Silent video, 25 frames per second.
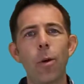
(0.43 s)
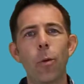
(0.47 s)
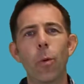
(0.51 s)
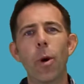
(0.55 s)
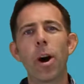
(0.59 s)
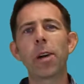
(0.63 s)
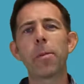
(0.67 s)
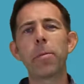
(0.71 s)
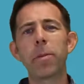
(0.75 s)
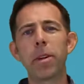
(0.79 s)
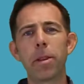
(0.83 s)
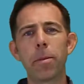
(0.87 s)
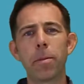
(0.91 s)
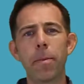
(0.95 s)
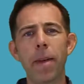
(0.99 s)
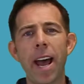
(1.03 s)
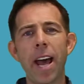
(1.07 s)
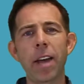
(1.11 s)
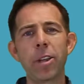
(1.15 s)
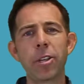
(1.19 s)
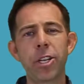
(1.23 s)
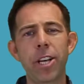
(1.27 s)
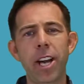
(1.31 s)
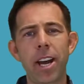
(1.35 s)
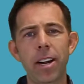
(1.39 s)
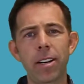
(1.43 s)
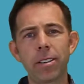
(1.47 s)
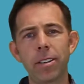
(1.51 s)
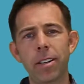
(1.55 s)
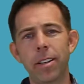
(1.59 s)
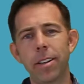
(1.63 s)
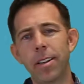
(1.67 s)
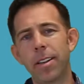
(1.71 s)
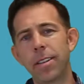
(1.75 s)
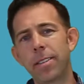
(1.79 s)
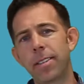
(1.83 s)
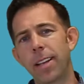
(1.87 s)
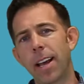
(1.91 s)
Welcome to the Math Channel.
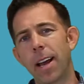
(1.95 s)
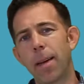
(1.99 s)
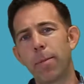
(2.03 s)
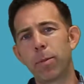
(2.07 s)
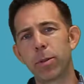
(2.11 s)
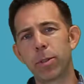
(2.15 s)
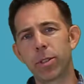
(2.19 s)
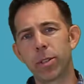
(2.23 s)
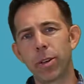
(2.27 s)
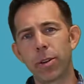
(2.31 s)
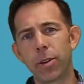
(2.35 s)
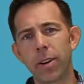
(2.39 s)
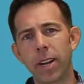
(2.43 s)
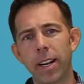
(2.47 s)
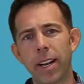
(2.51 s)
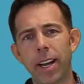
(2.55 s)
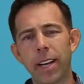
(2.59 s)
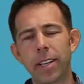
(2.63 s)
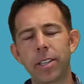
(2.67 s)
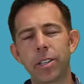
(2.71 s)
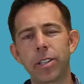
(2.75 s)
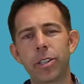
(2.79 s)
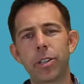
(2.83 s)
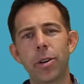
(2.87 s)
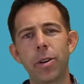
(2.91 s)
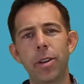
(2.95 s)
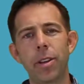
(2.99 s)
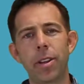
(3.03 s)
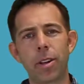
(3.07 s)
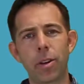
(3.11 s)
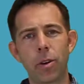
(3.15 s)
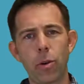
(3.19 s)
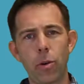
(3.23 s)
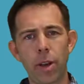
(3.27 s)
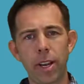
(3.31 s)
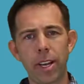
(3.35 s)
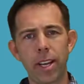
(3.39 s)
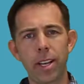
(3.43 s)
In this episode, I'd like to show you the
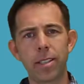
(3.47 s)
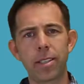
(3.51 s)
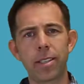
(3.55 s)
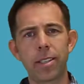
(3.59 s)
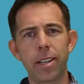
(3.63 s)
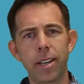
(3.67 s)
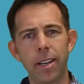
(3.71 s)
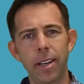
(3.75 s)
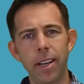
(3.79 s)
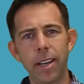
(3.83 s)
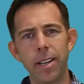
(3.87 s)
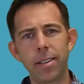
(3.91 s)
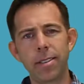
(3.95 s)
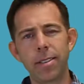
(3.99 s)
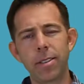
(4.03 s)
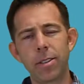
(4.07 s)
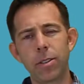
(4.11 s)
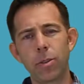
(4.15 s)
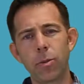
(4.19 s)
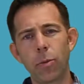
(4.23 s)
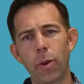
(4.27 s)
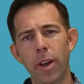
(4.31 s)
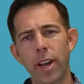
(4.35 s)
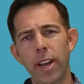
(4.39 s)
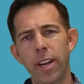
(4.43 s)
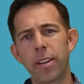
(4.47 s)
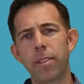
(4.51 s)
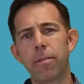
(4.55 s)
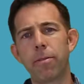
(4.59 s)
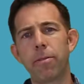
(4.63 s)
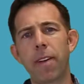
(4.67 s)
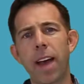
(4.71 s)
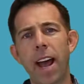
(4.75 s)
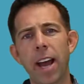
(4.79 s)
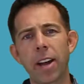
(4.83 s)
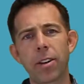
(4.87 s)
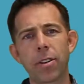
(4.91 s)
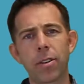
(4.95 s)
quickest and easiest way to
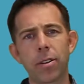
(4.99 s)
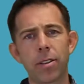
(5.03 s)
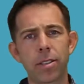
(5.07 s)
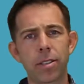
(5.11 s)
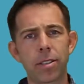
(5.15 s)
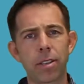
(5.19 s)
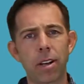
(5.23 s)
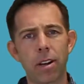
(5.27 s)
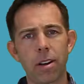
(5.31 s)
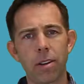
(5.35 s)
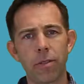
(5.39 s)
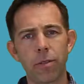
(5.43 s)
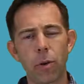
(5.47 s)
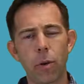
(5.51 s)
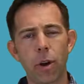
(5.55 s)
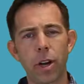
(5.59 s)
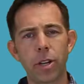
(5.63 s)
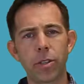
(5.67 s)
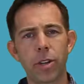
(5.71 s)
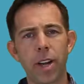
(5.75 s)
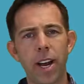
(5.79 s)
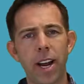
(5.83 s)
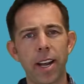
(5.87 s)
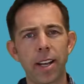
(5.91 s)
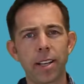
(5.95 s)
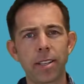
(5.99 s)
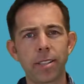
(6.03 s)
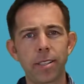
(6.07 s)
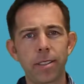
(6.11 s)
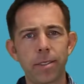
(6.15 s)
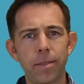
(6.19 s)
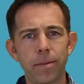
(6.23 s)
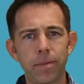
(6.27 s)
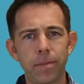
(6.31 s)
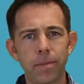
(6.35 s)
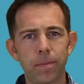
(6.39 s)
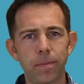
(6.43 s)
factor and solve quadratics.